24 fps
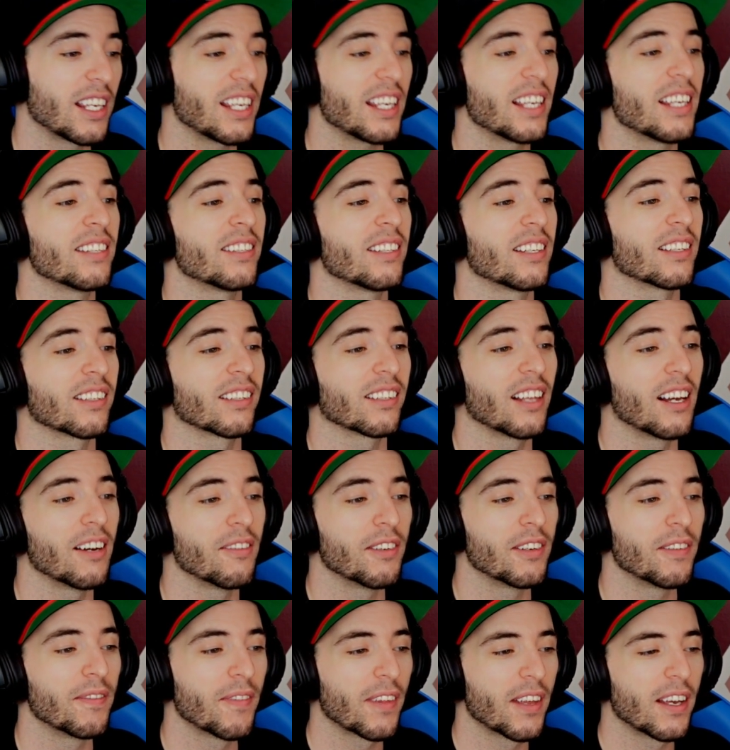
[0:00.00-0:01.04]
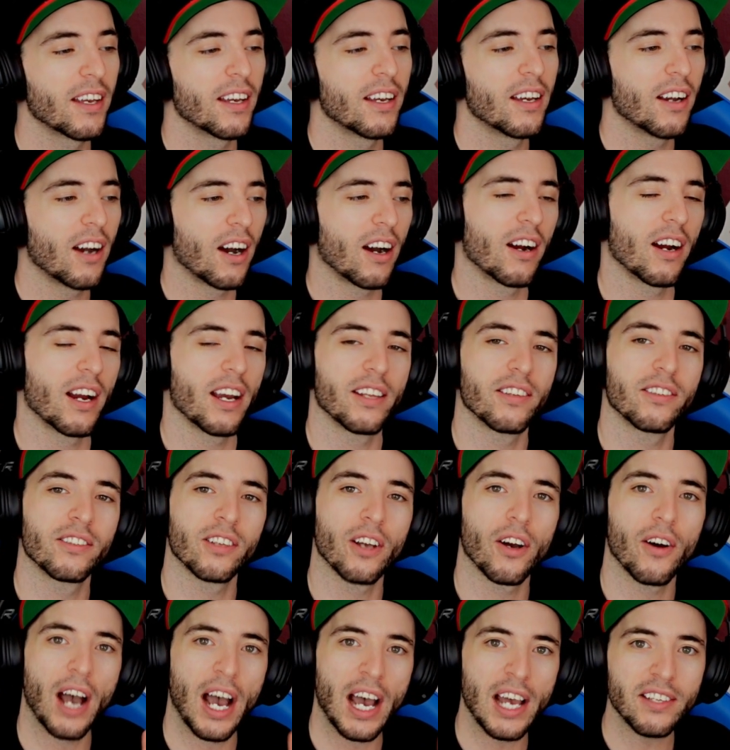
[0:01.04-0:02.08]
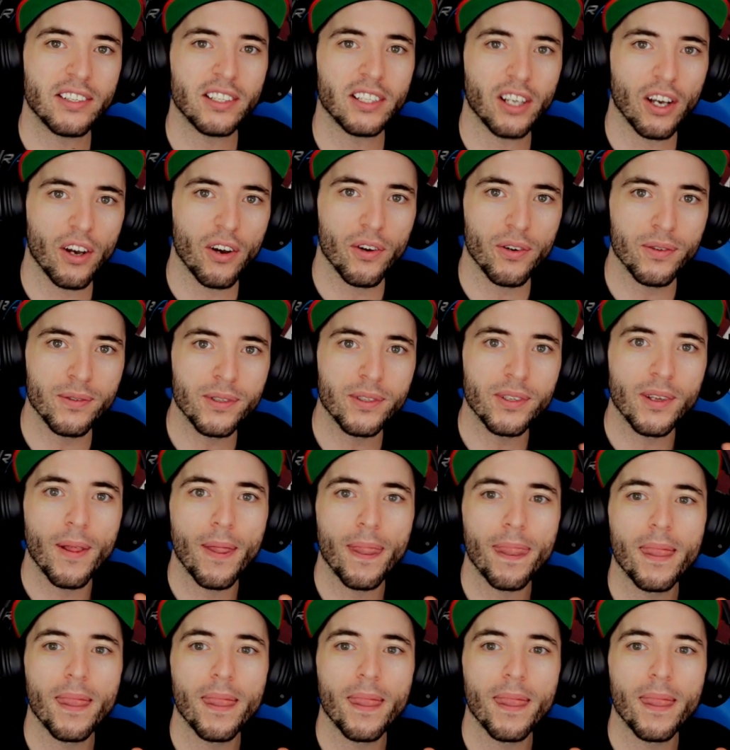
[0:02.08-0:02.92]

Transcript: easiest level. All right, so as it goes